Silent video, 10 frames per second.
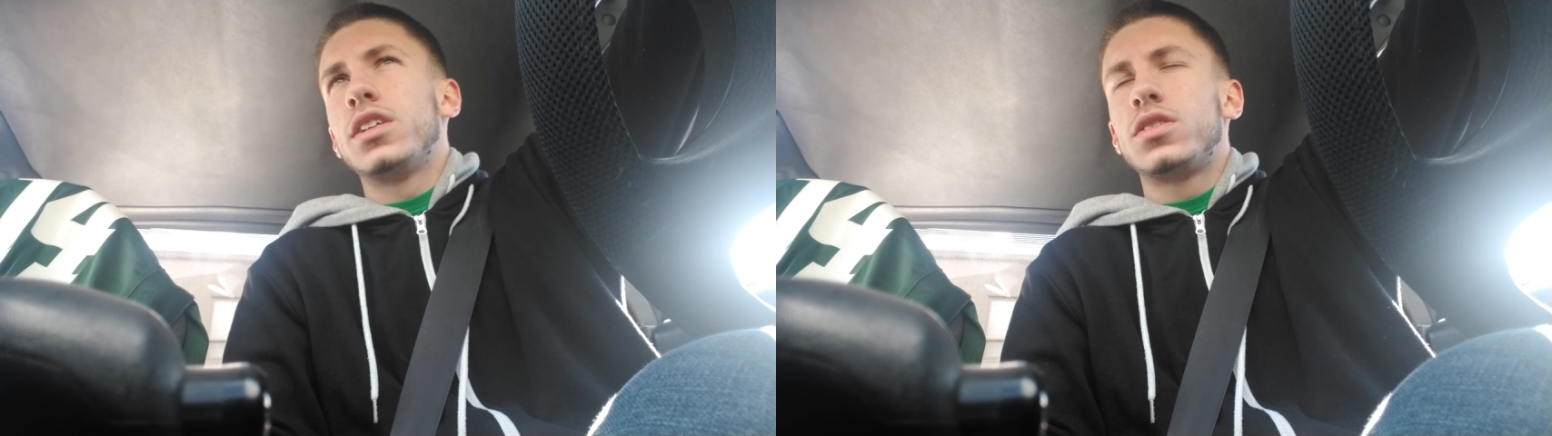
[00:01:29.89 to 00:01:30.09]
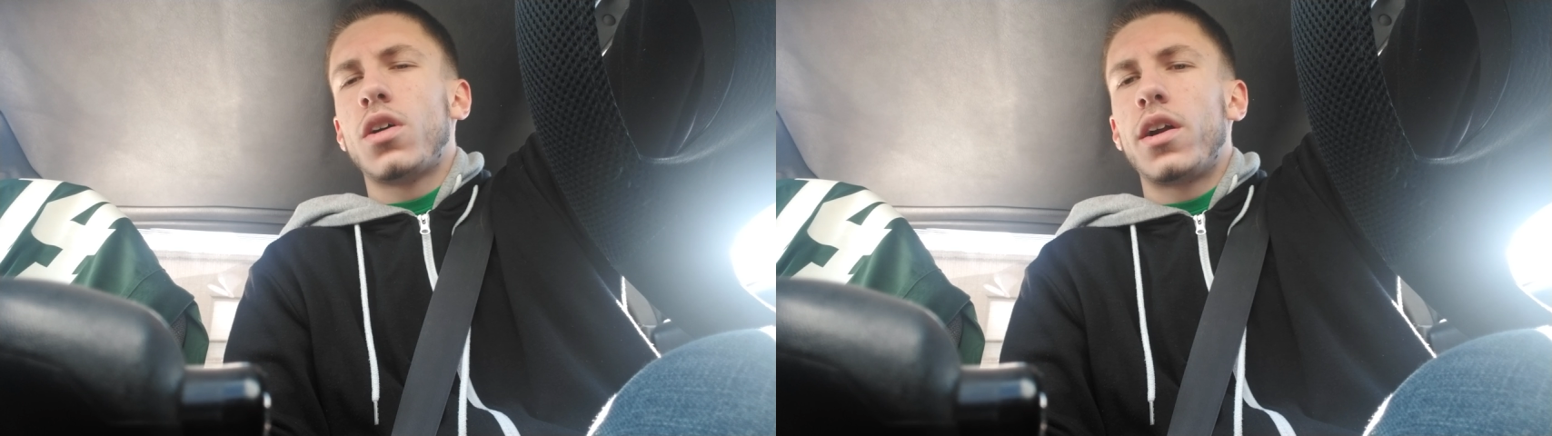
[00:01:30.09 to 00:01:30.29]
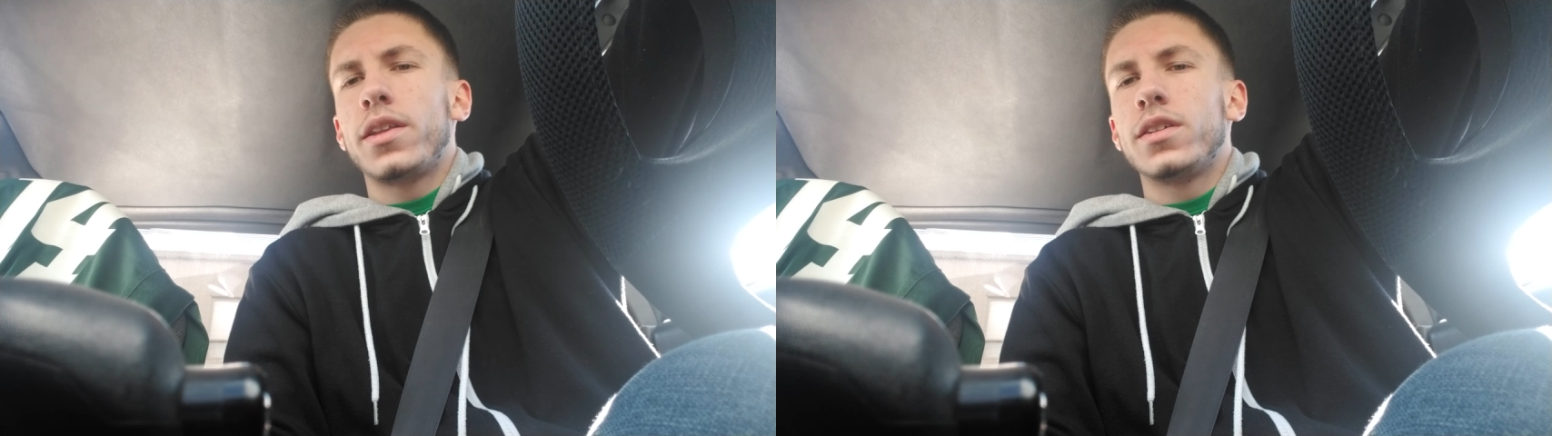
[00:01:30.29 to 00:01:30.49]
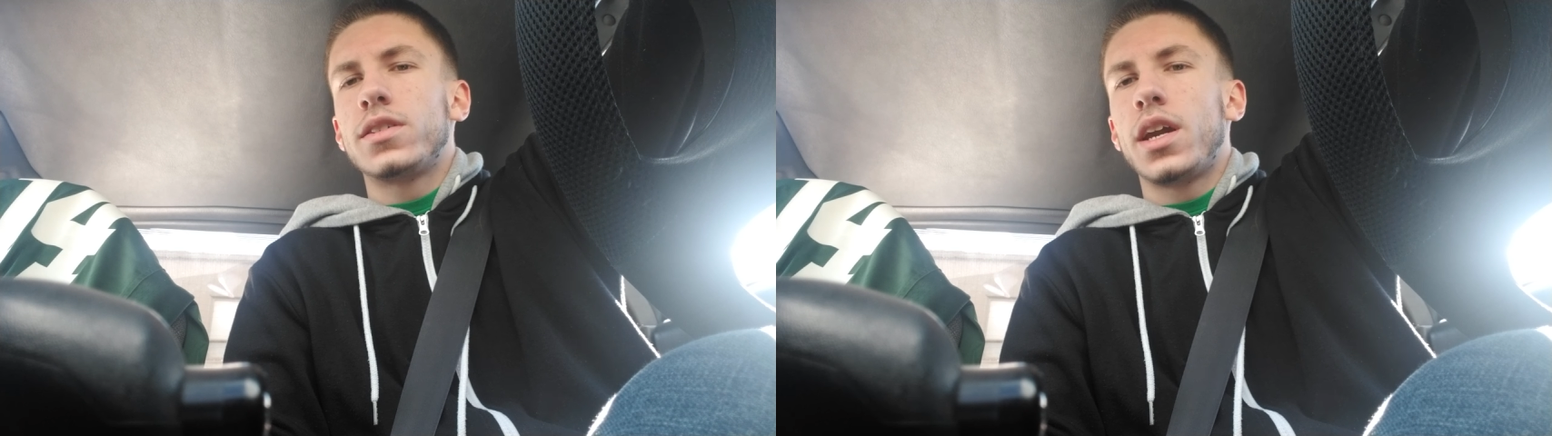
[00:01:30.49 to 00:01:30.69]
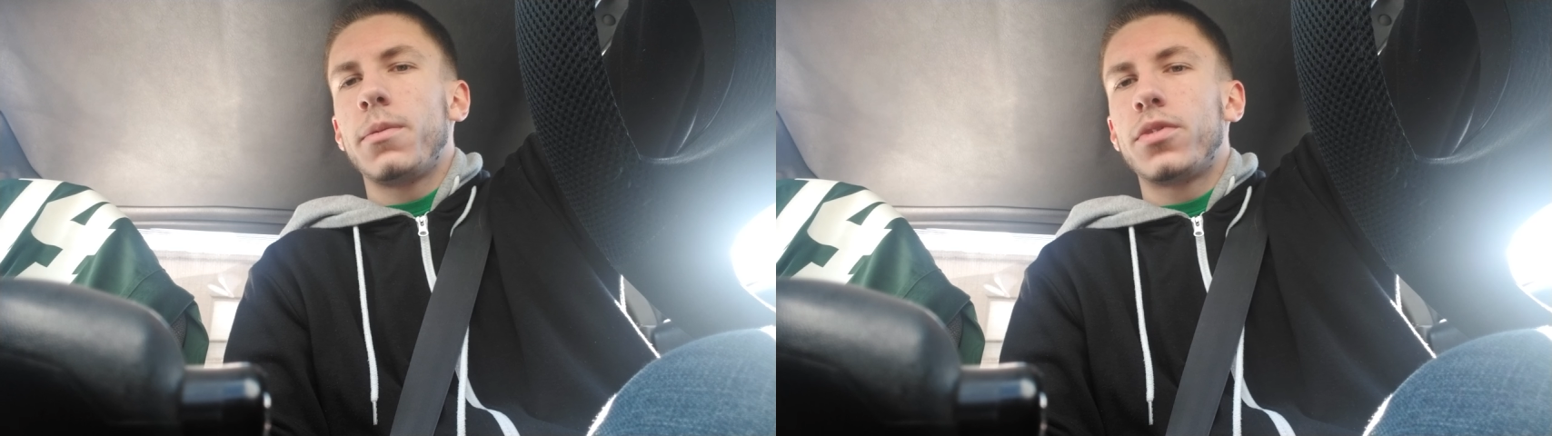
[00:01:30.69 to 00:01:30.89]
is starting
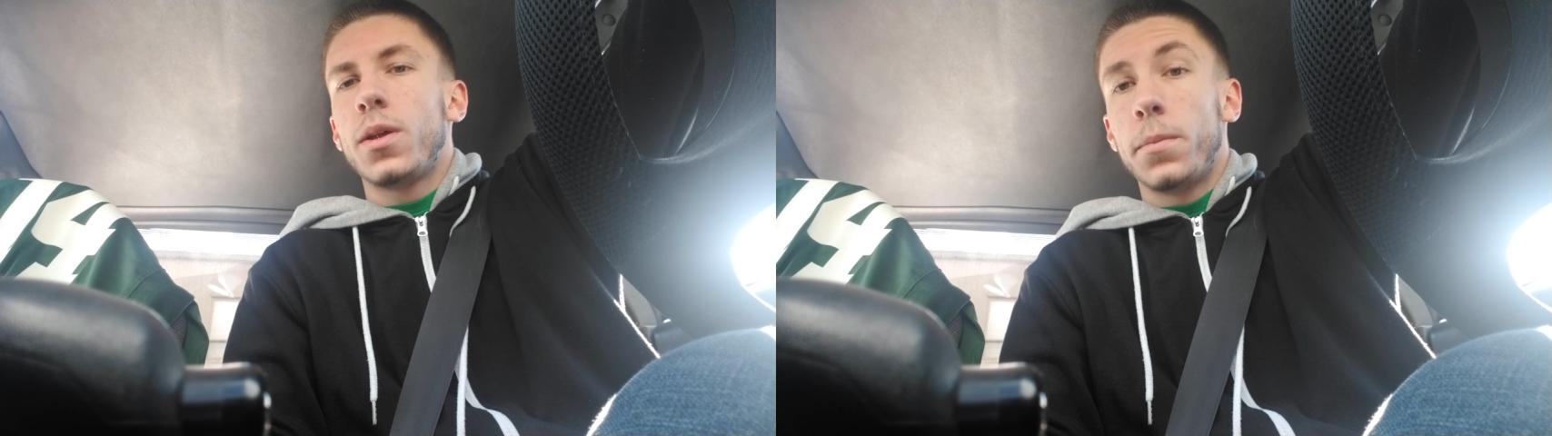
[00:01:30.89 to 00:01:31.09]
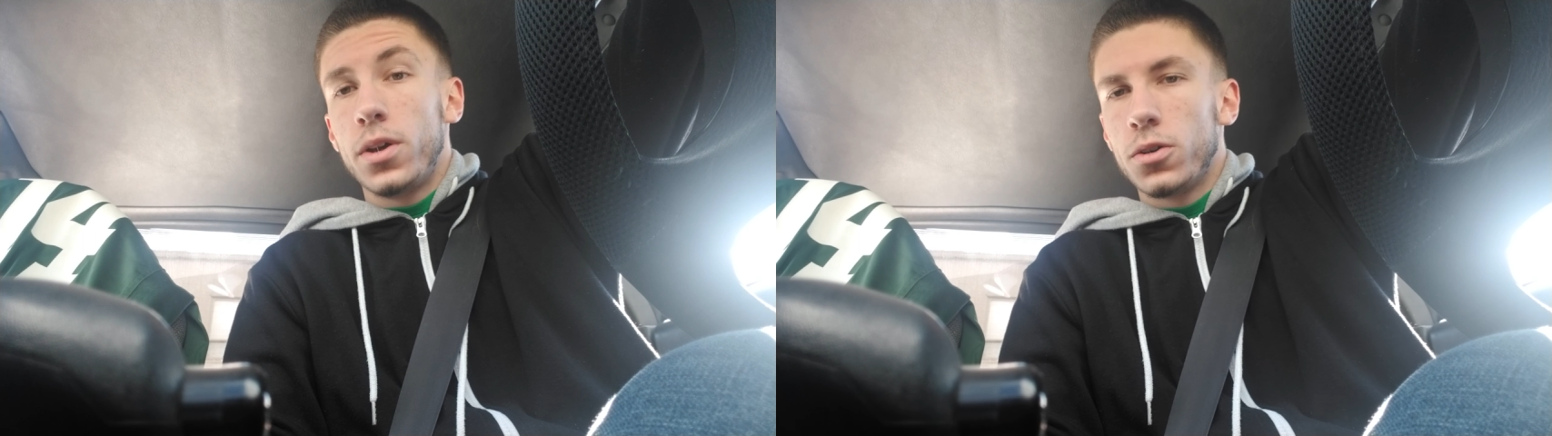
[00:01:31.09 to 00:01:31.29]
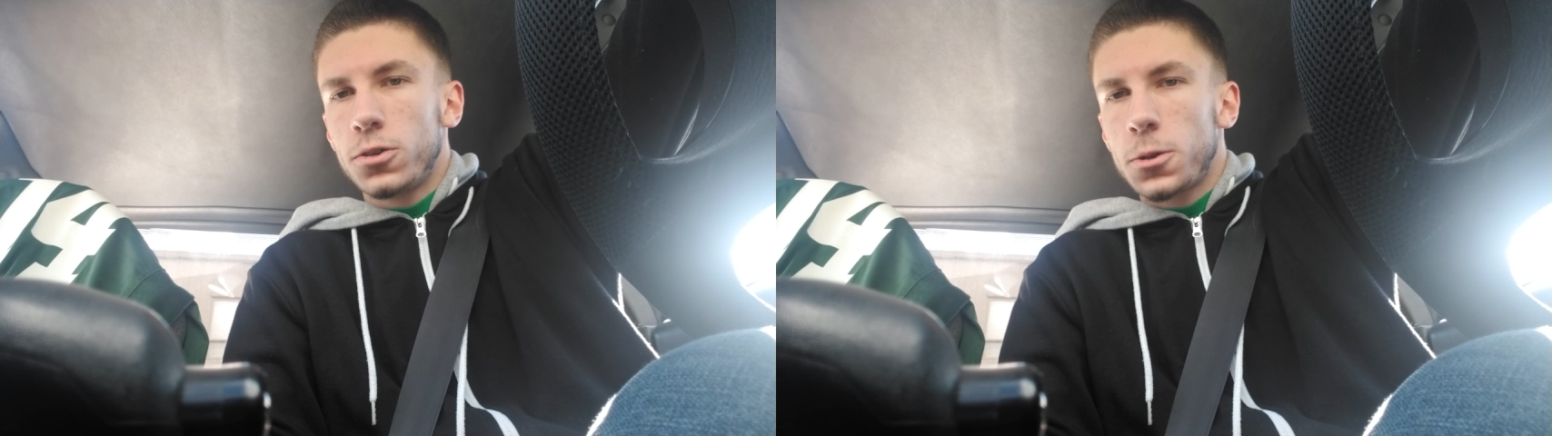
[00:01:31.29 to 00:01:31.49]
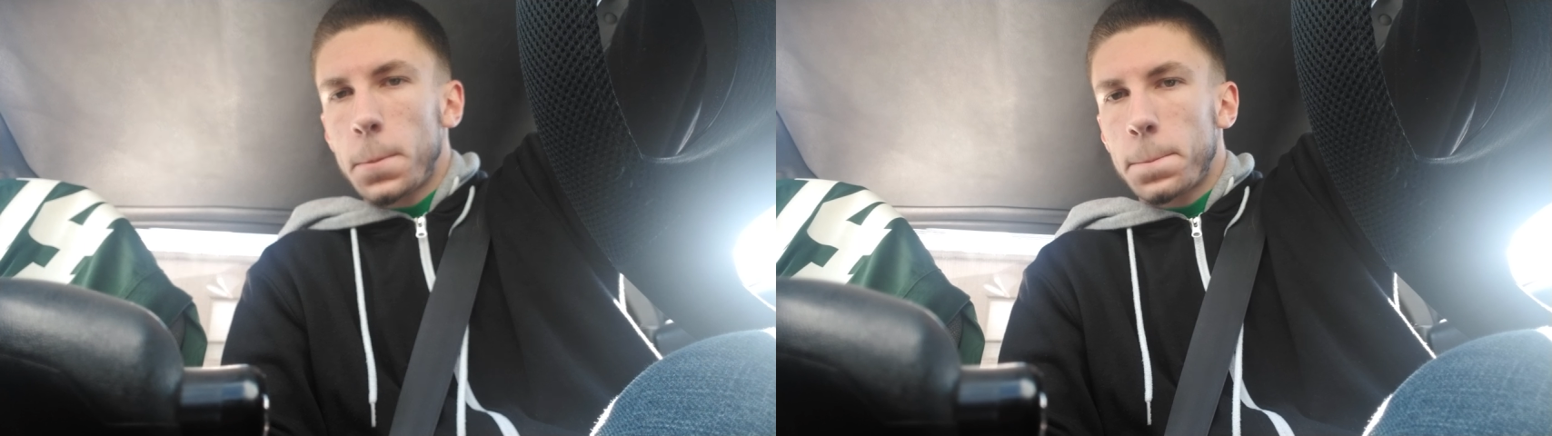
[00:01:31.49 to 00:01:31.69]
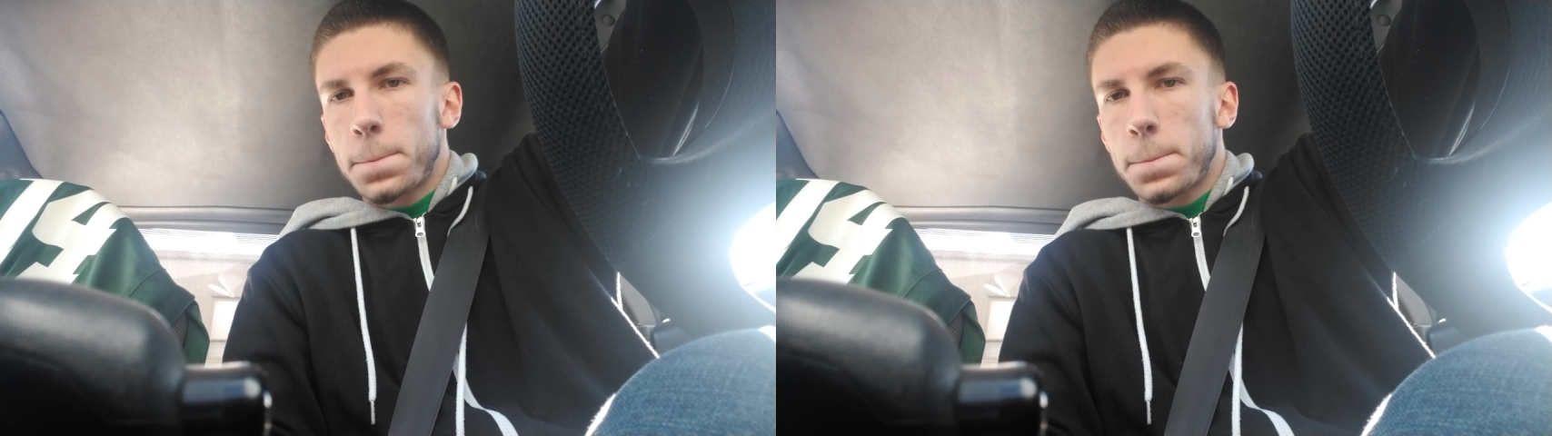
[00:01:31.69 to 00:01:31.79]
this game for the Bills.